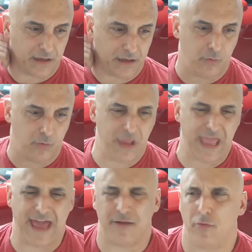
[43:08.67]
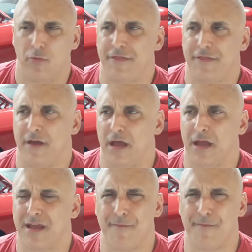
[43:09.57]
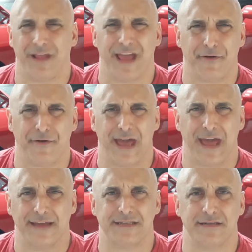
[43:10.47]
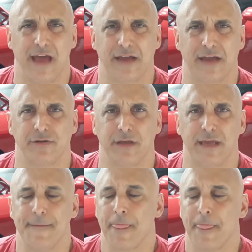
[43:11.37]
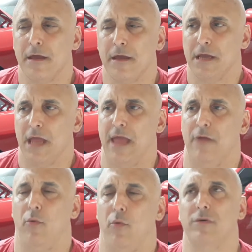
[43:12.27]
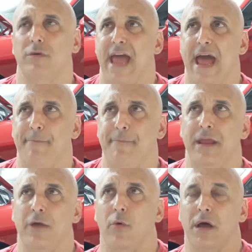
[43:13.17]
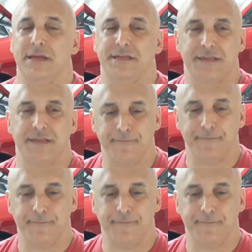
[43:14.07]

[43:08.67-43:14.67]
We had them with a couple of Hellcats, actually. And what was happening was